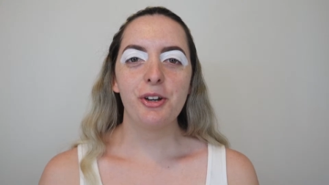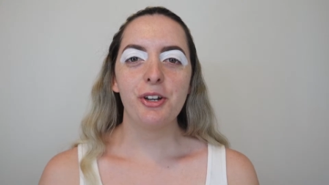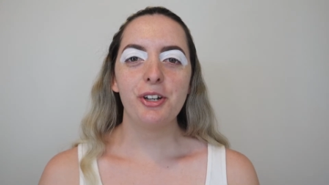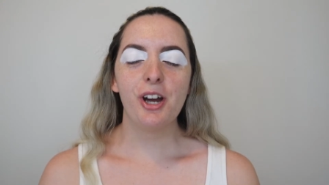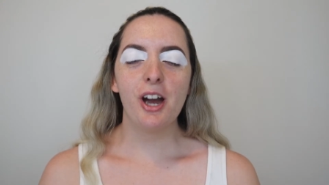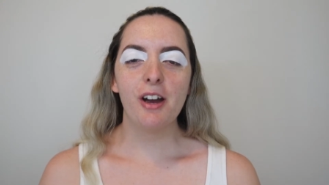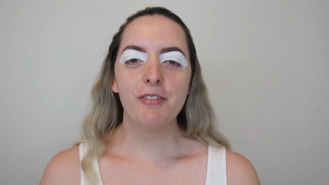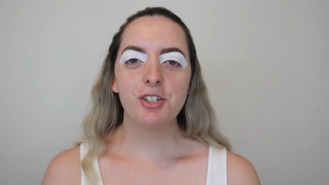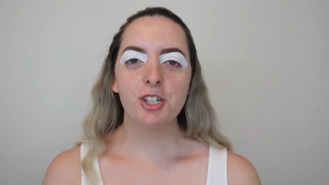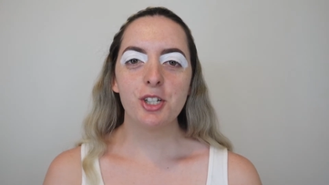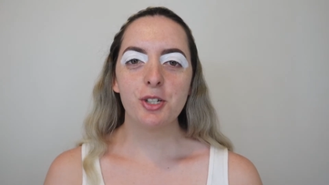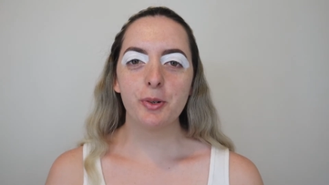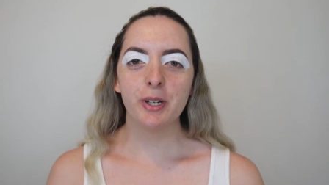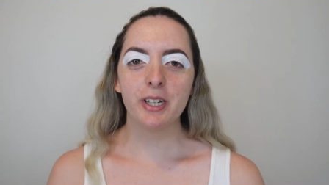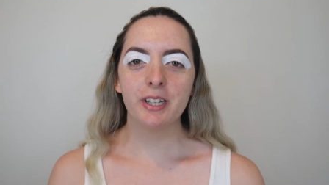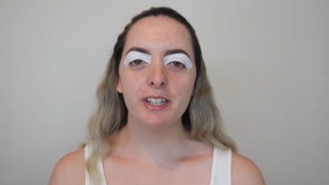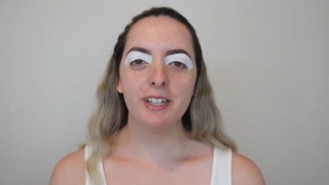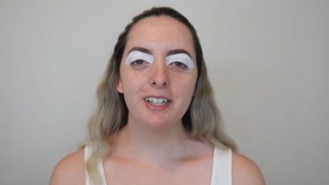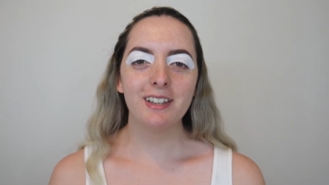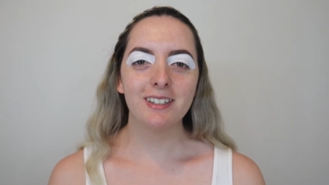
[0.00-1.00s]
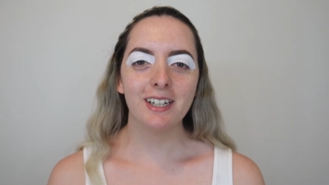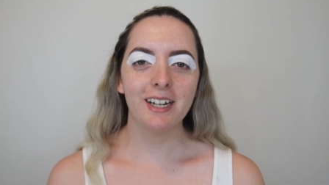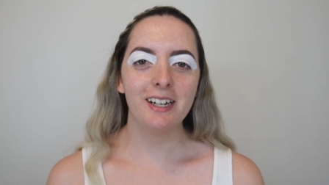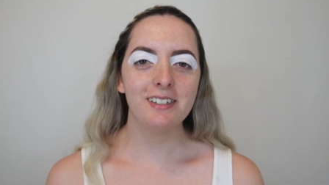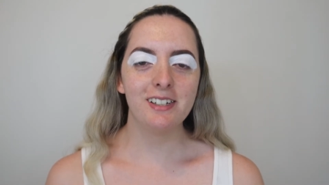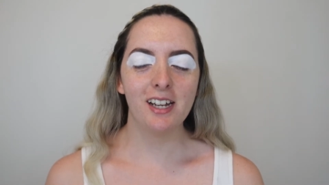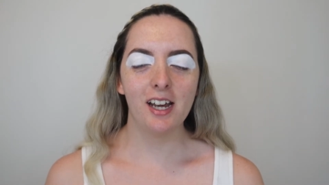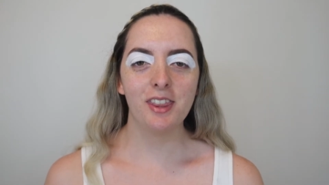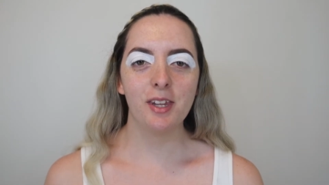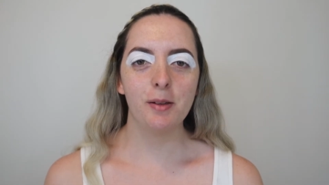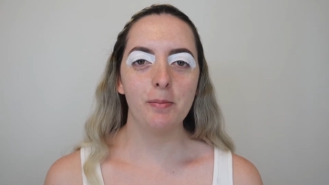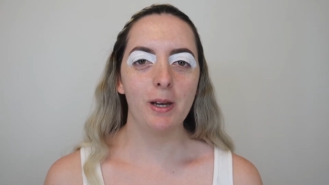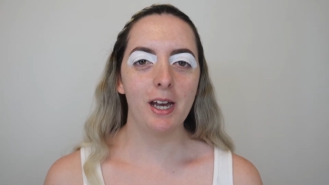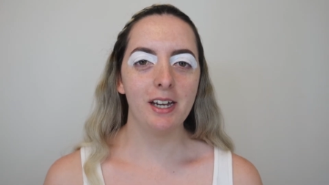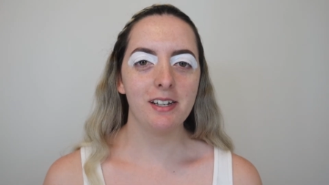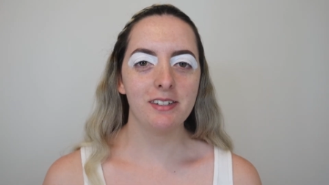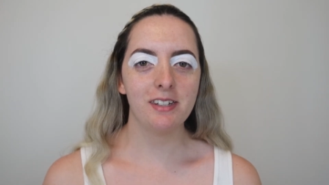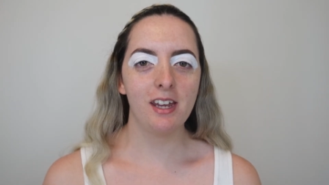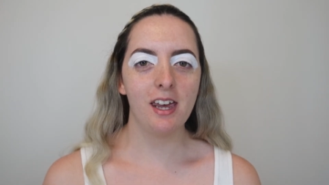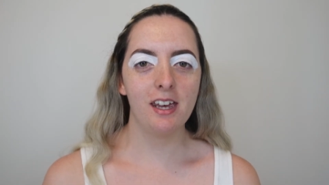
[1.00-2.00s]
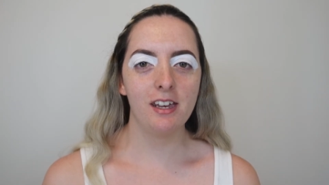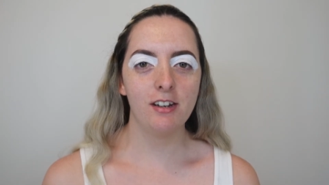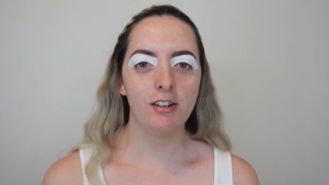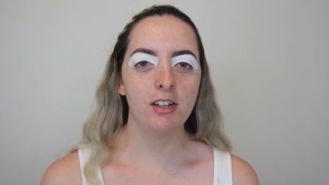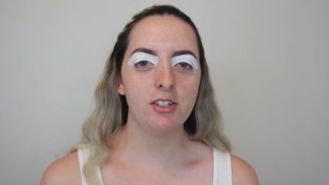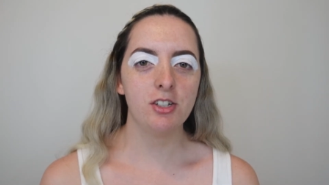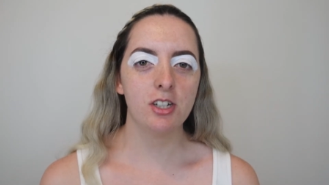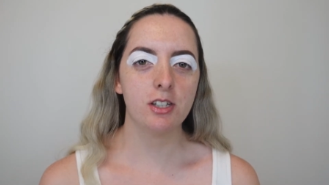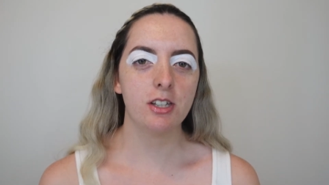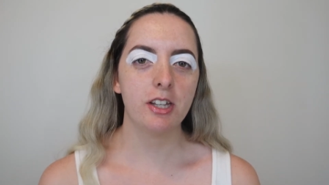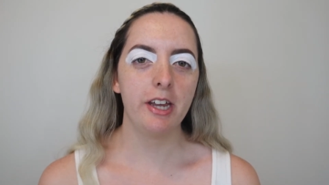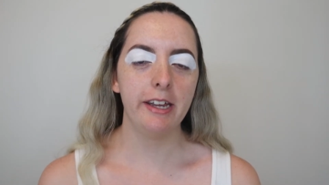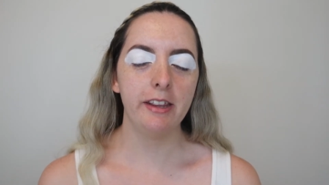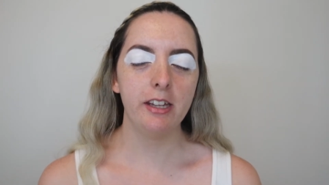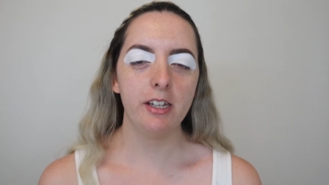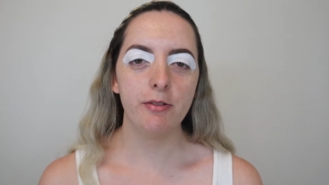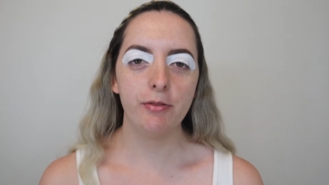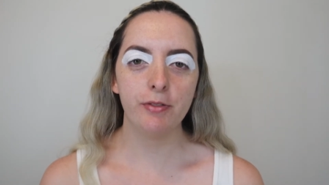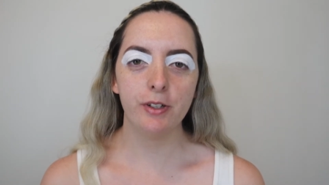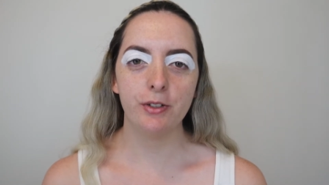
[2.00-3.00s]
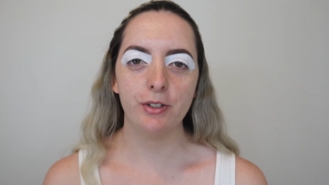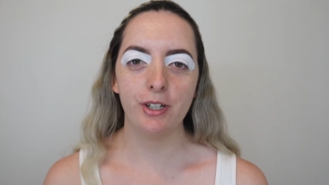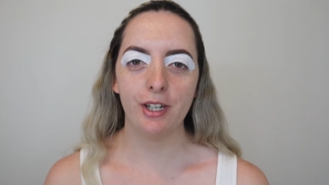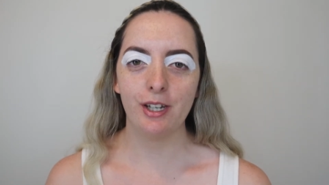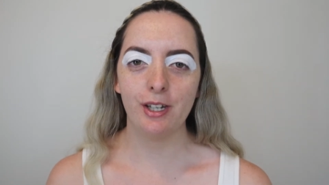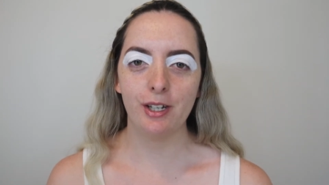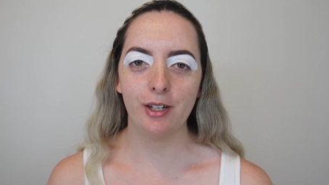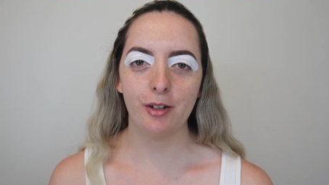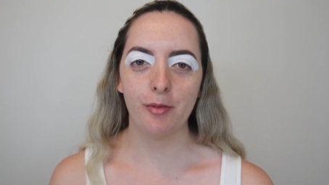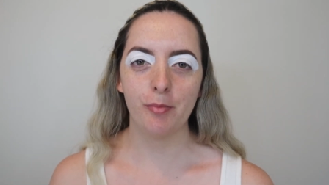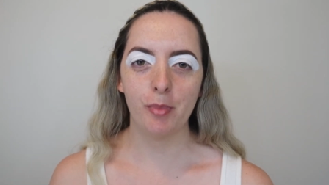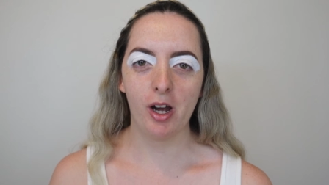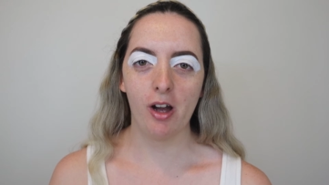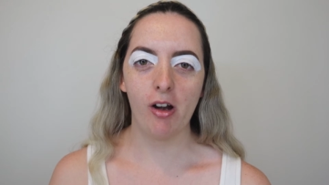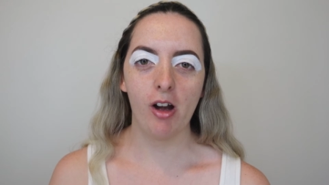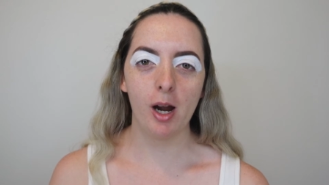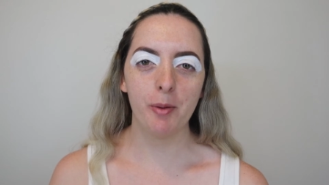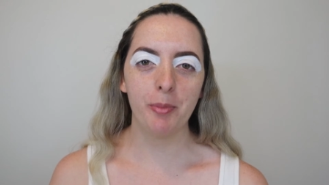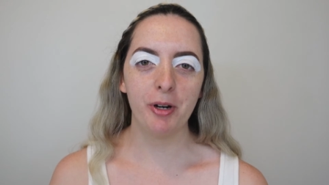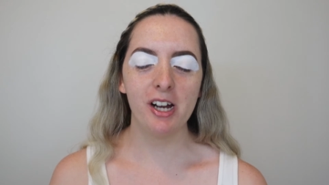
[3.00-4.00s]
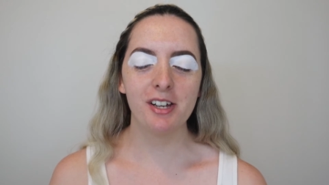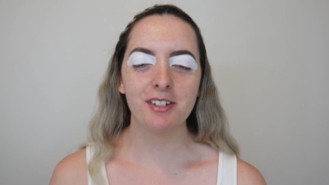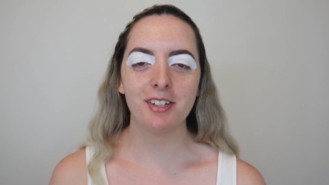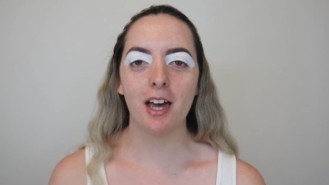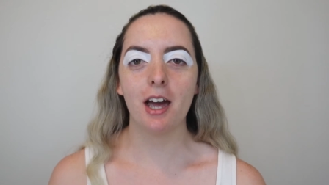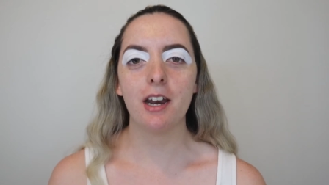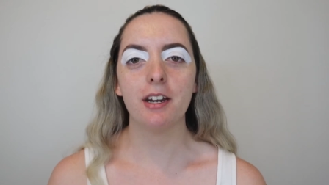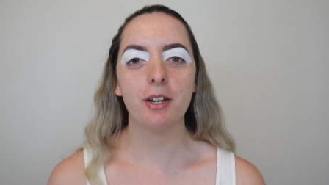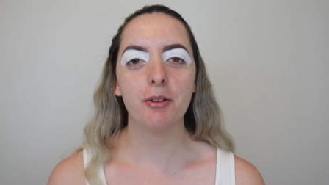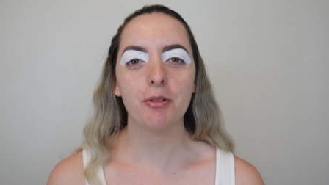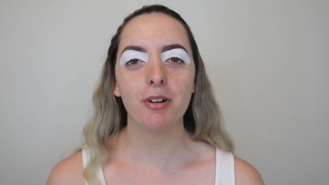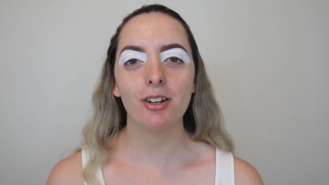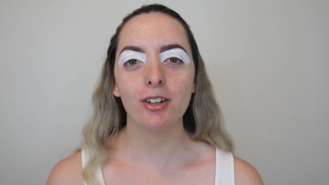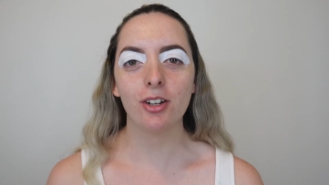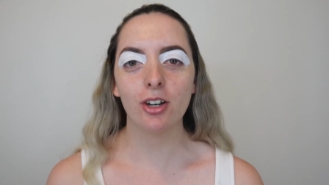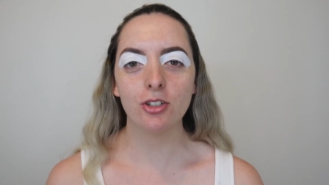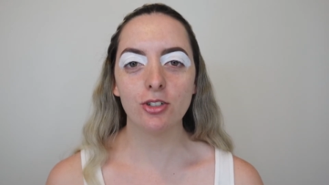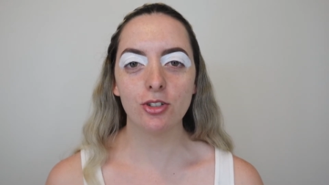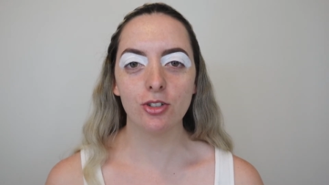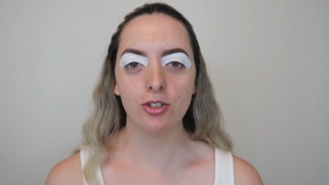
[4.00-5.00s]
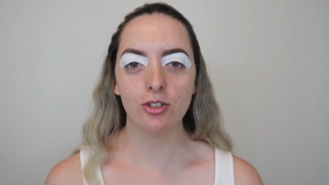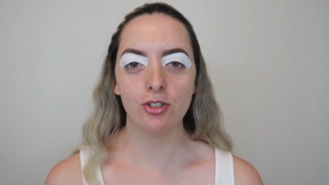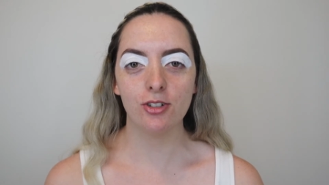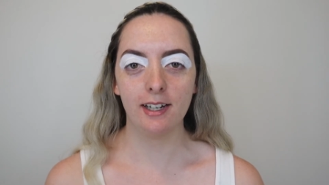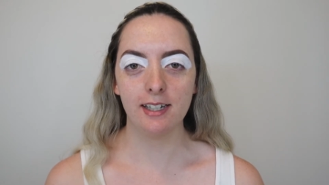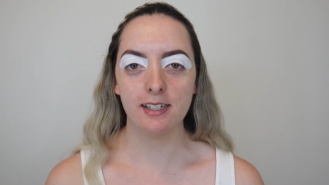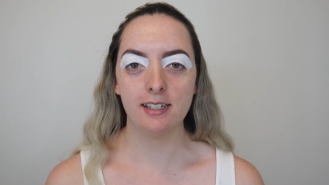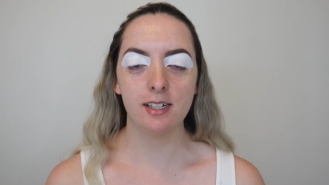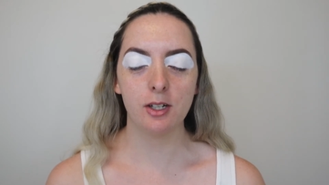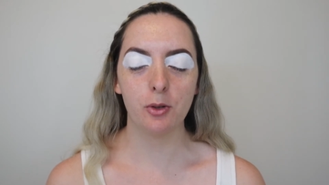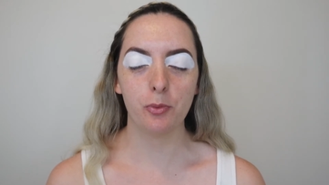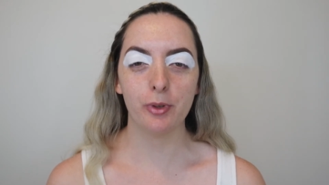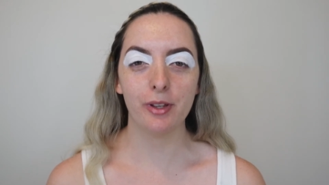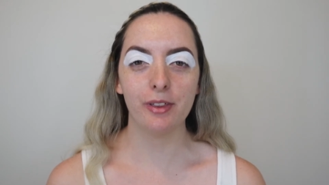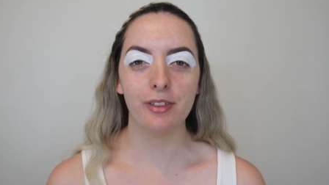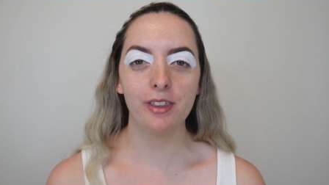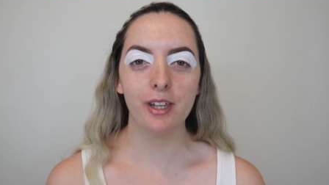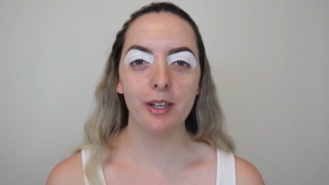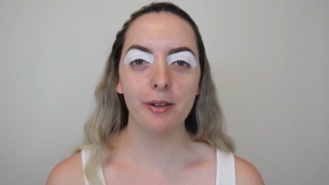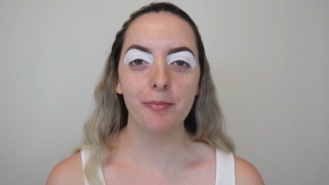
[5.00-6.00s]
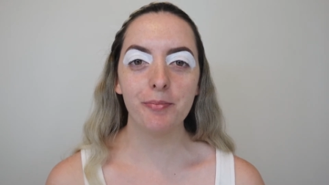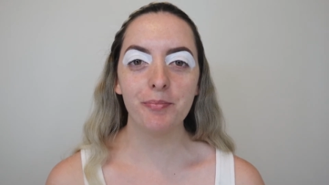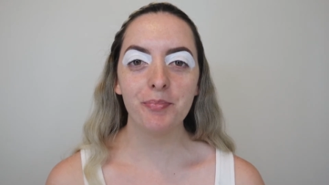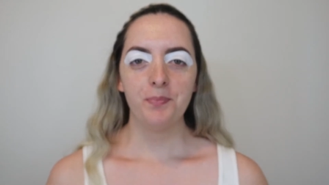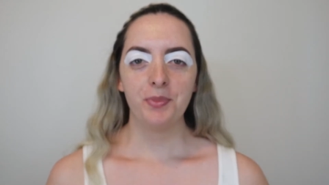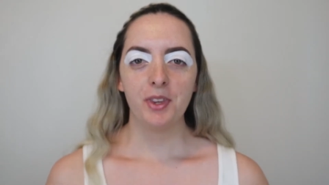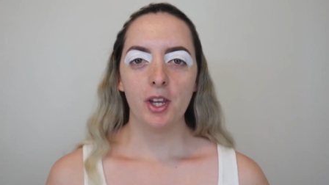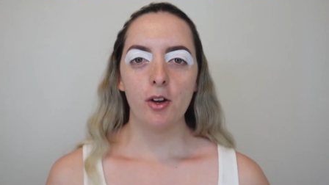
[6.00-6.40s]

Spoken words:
I've just quickly laid down the base and I just lightly filled in my eyebrows. I didn't want to go too drastic with them.